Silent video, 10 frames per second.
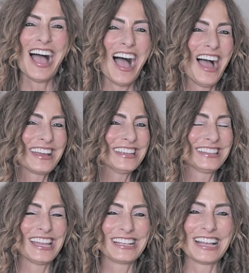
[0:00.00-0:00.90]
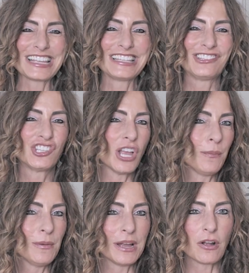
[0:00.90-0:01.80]
I could like
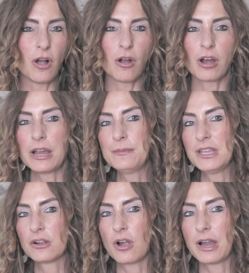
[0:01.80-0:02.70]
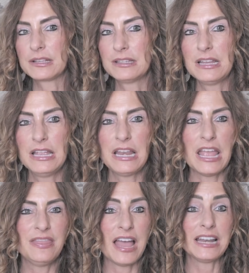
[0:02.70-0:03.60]
jump in my car and be in a car accident
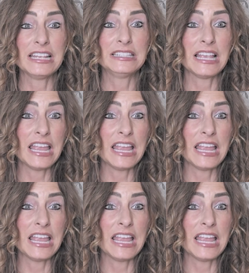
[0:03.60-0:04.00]
and that is